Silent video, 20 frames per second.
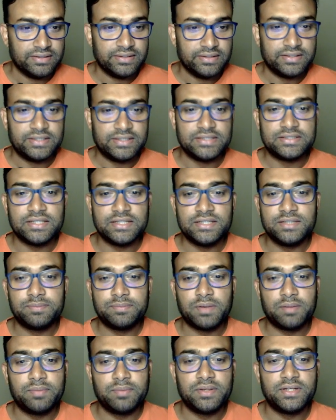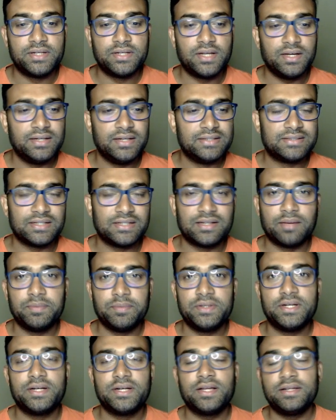kitchen department data, it's a dummy
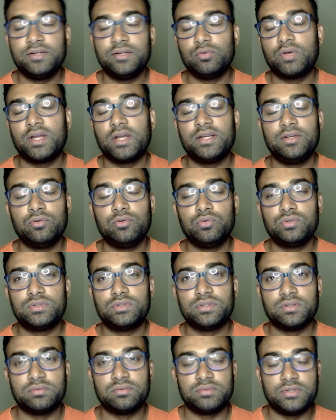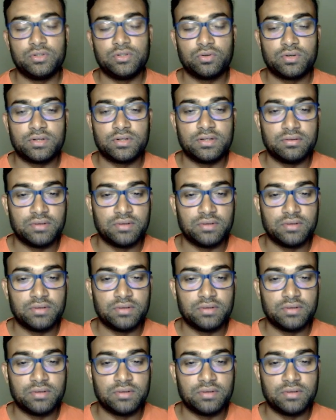data. You can use you can